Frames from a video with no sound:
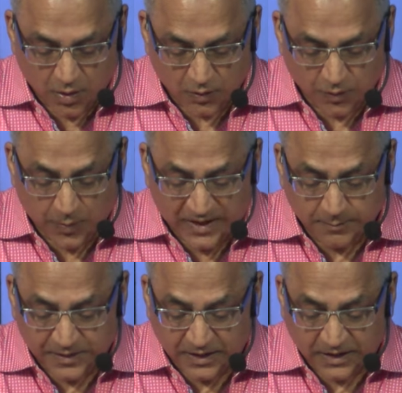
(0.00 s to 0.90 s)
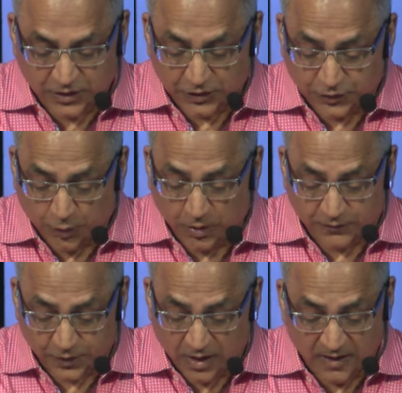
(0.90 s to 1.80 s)
the way to be in control
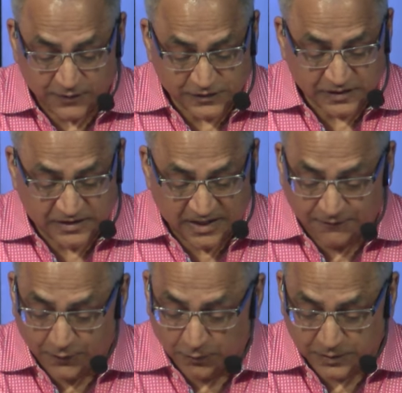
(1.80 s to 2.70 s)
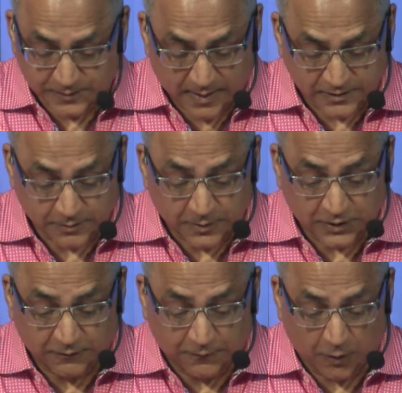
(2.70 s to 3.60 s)
of your life is to take full
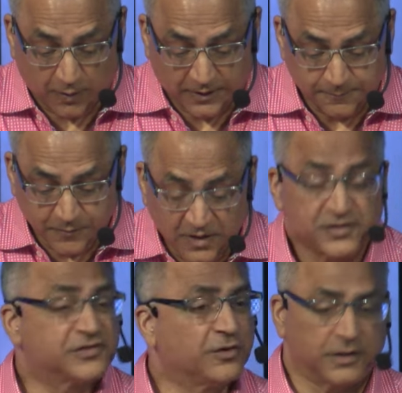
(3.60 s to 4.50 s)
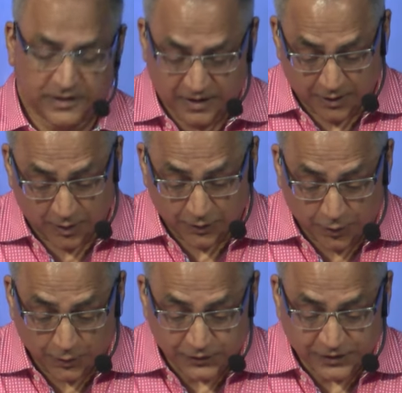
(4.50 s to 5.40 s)
responsibility for it. Certainly, there are
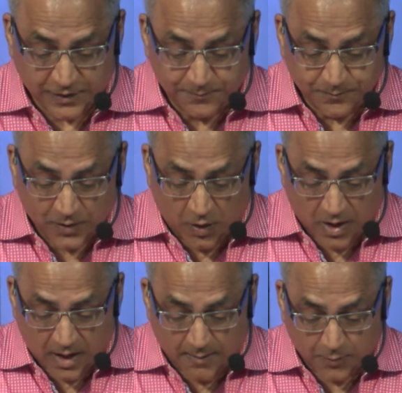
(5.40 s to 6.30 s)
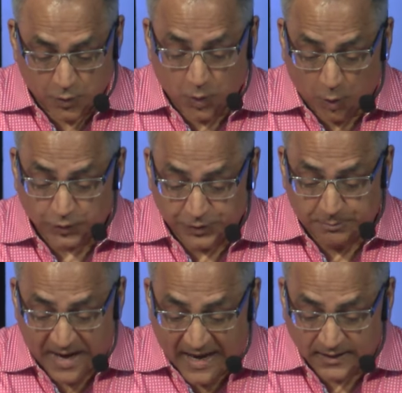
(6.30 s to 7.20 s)
those um, who hold you
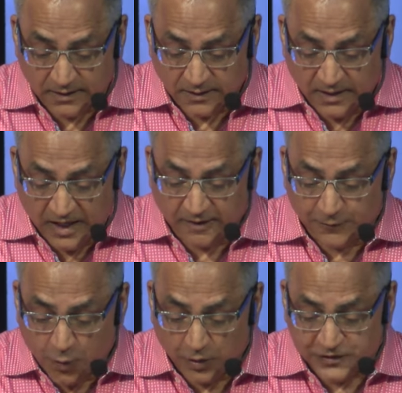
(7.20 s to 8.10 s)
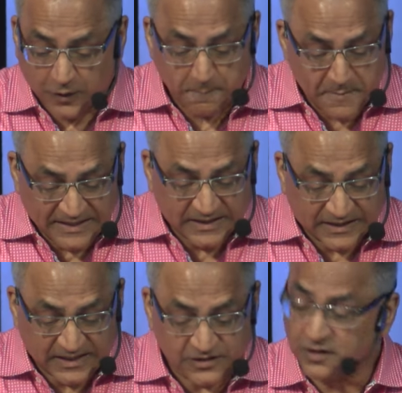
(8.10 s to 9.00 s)
back. And of course, there are many
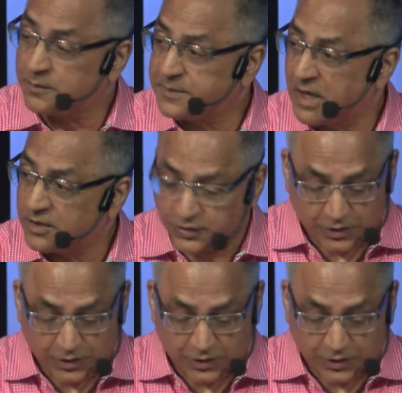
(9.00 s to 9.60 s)
things that are beyond your